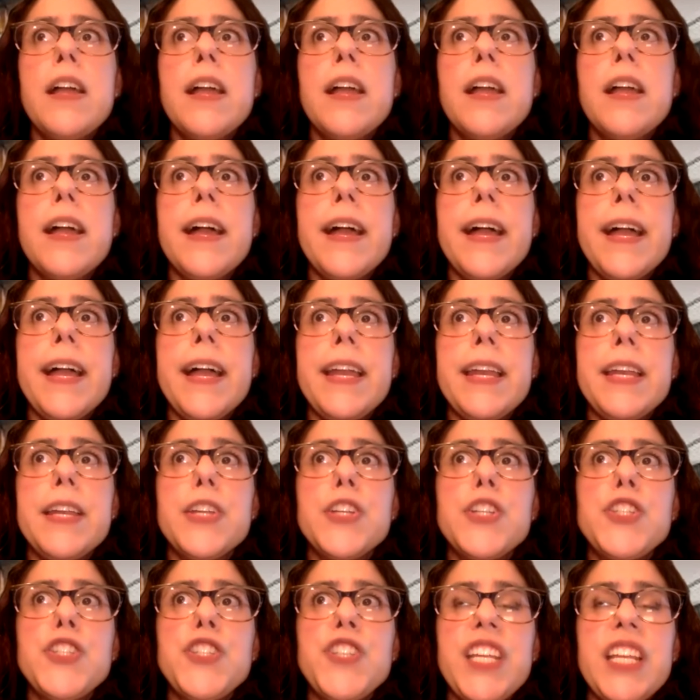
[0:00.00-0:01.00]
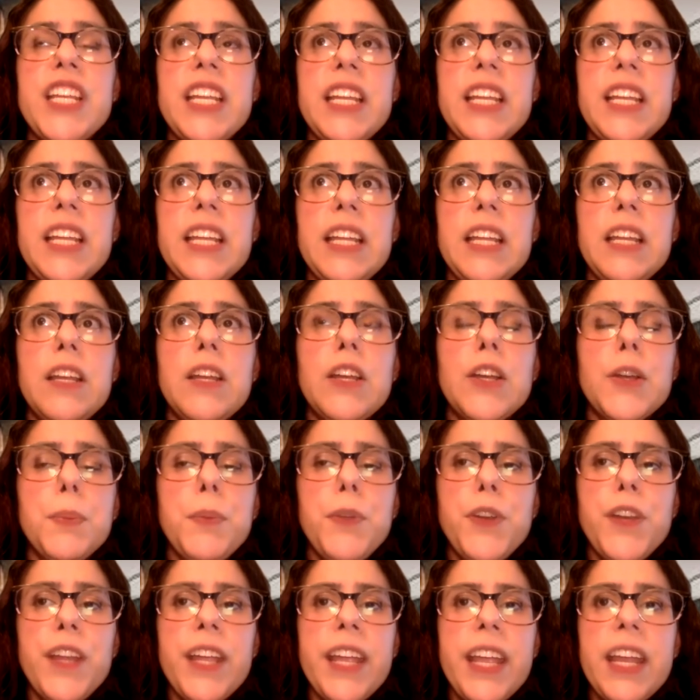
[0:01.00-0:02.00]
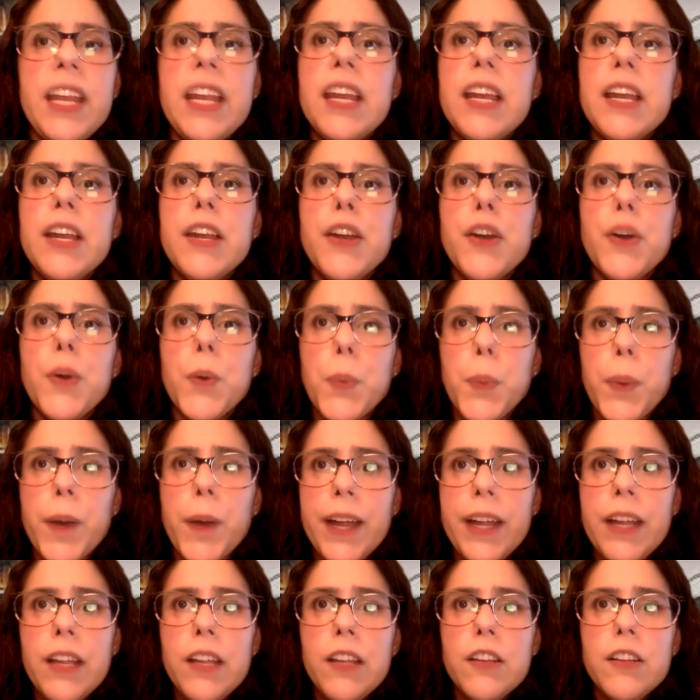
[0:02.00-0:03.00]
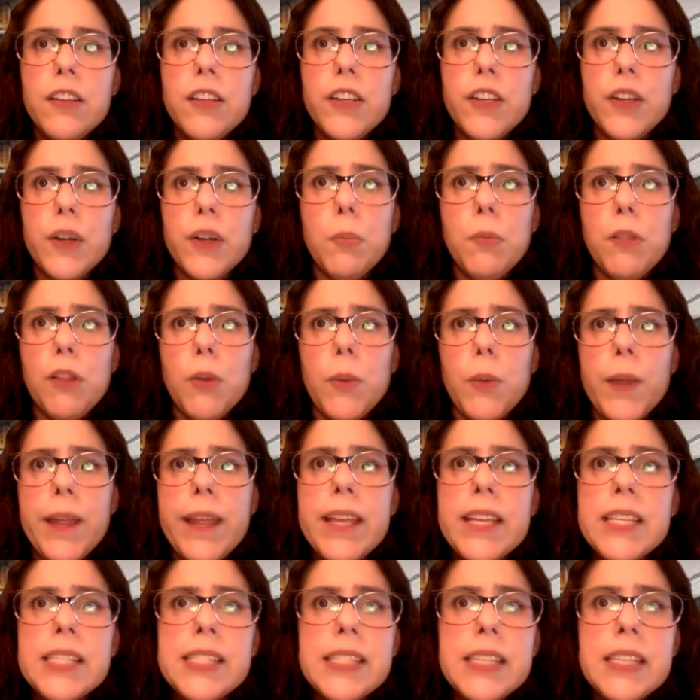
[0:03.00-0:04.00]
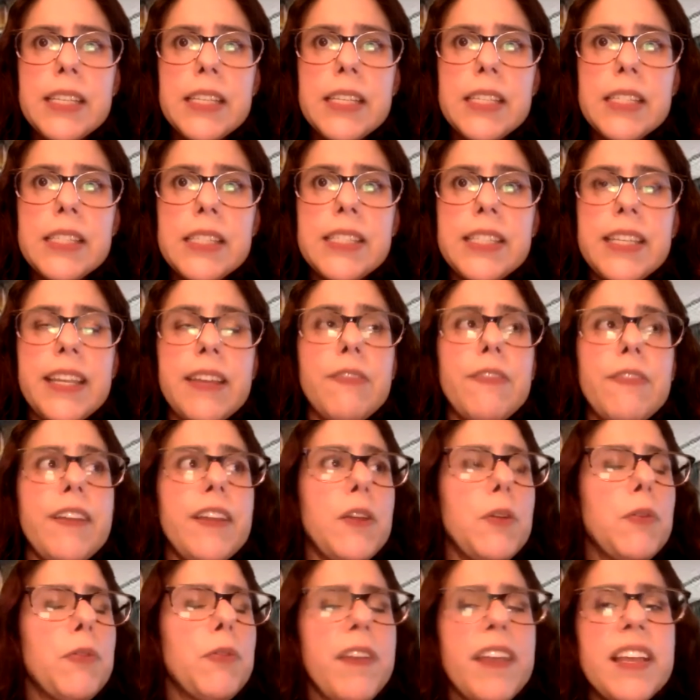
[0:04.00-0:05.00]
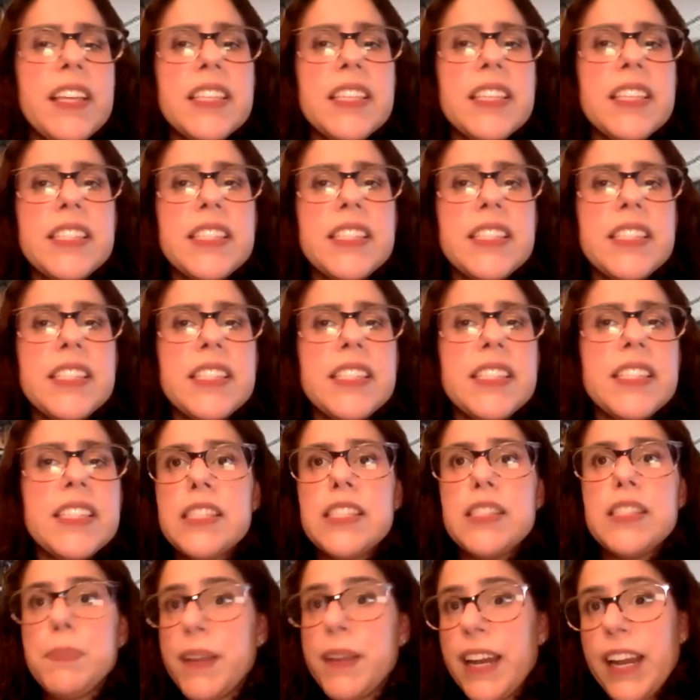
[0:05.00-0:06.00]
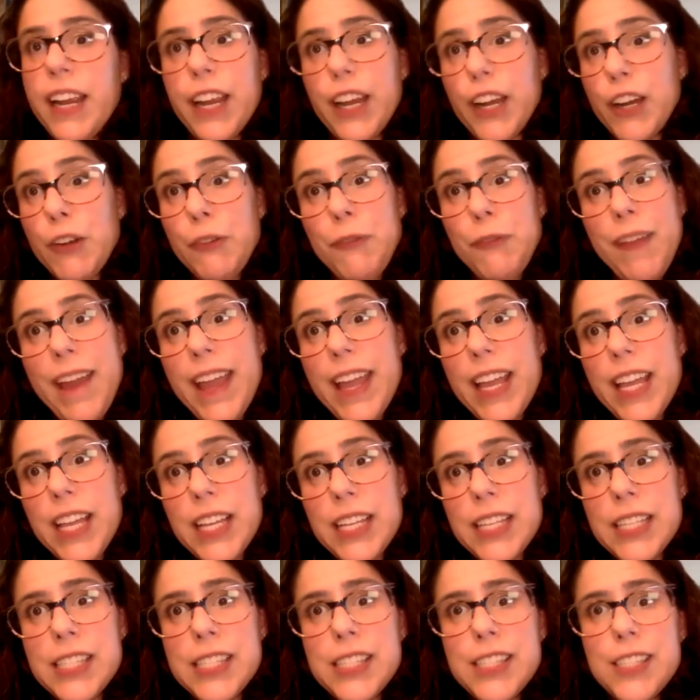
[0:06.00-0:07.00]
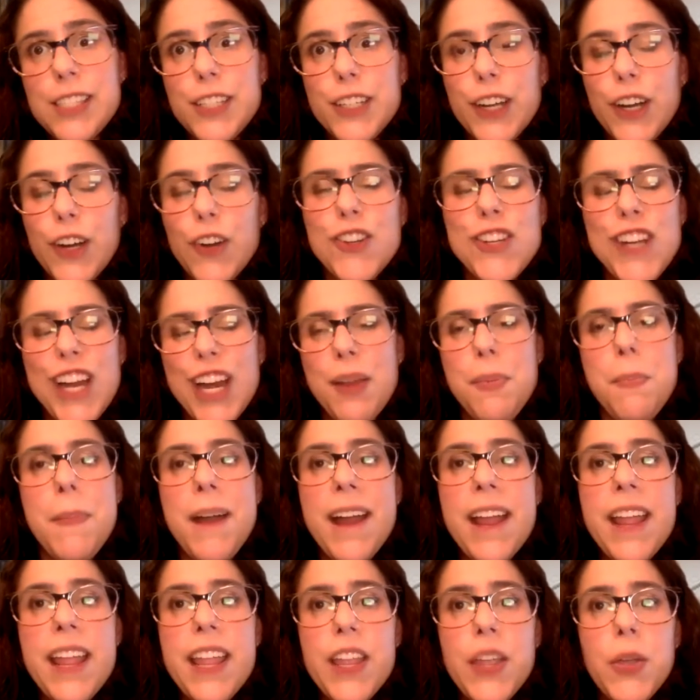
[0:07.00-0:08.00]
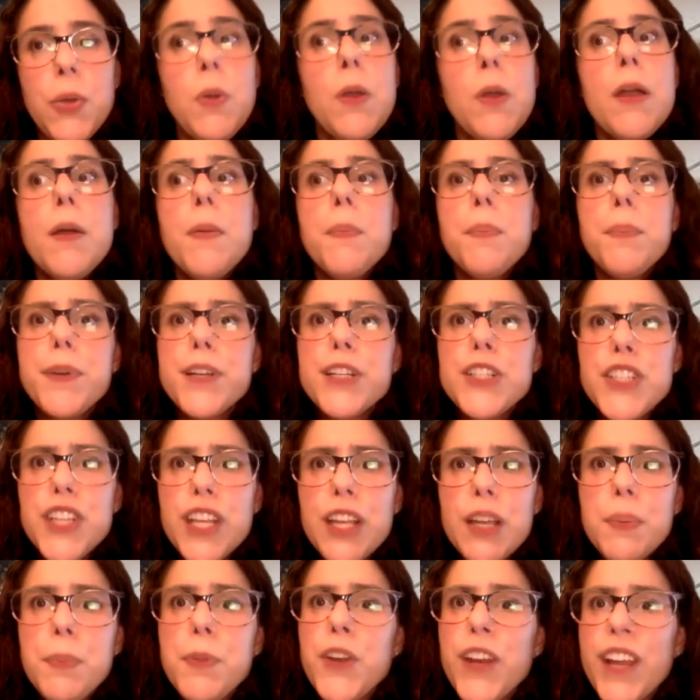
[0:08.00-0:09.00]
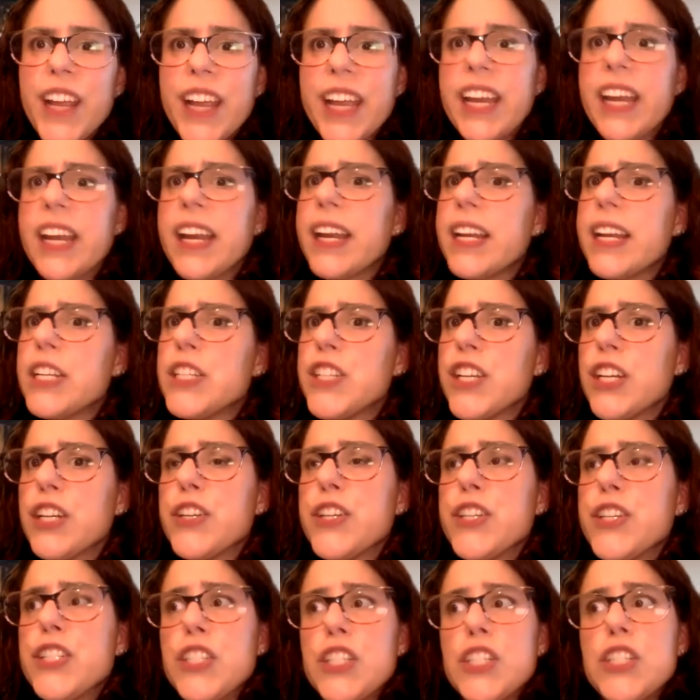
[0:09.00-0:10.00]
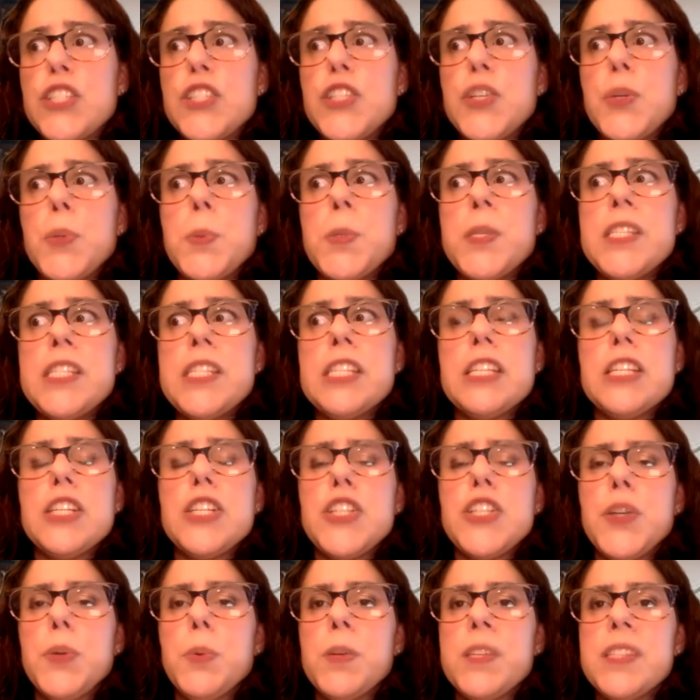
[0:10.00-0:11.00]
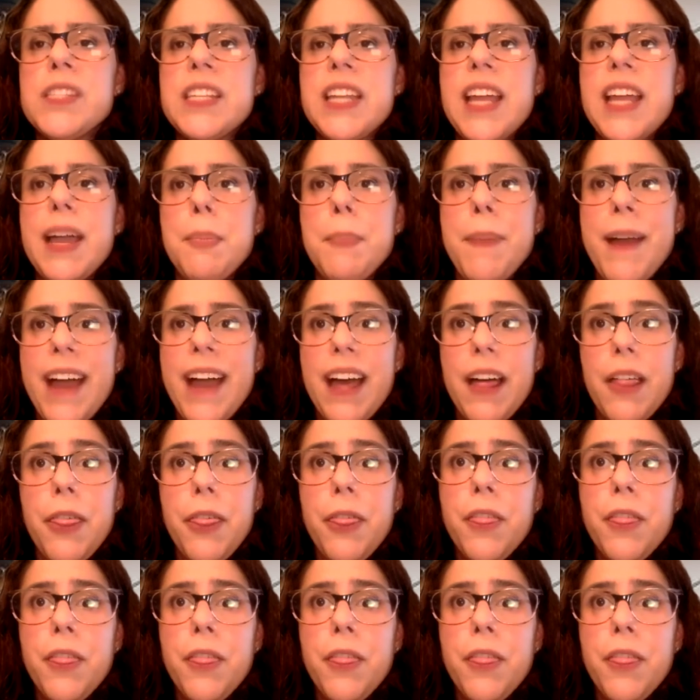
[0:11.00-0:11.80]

And she communicated in her own way, blowing kisses, giving you faces, spitting in your face, trying to bite you. But she communicated and she understood. She was an empath.